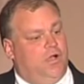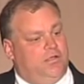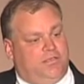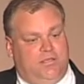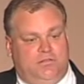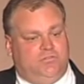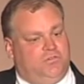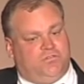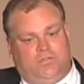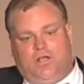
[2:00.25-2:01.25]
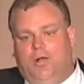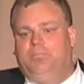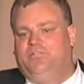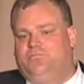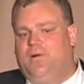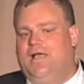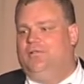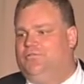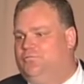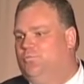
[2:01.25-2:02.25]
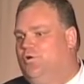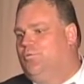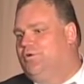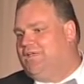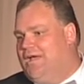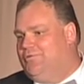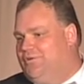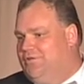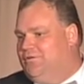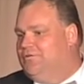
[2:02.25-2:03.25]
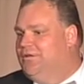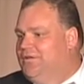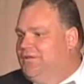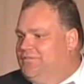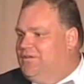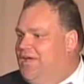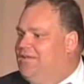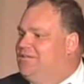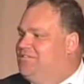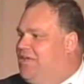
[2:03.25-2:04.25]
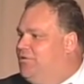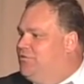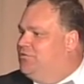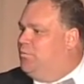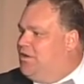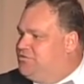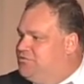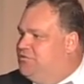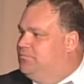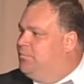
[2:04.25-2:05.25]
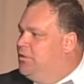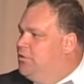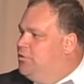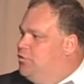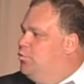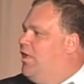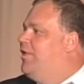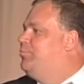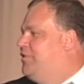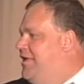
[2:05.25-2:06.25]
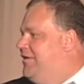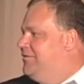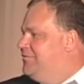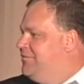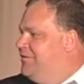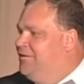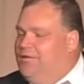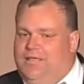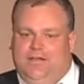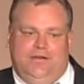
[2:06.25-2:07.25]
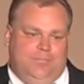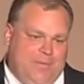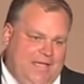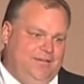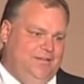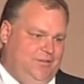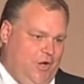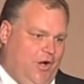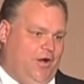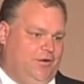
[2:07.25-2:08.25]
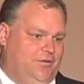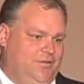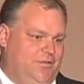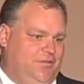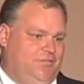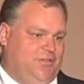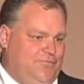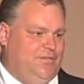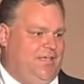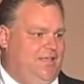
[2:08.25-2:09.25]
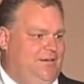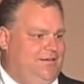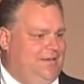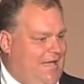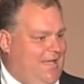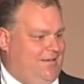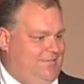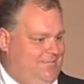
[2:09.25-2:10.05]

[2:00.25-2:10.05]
young kids just a couple of miles from where we're gathered here tonight in Southeast Washington, who, while playing in an abandoned car, suffocated and died.